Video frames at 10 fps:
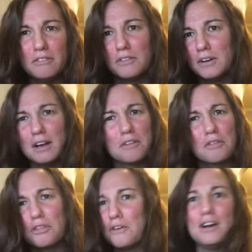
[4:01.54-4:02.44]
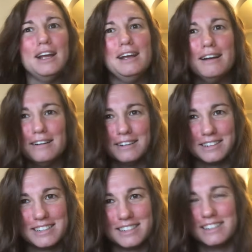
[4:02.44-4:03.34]
for another 30
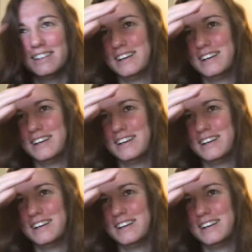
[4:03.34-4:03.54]
years.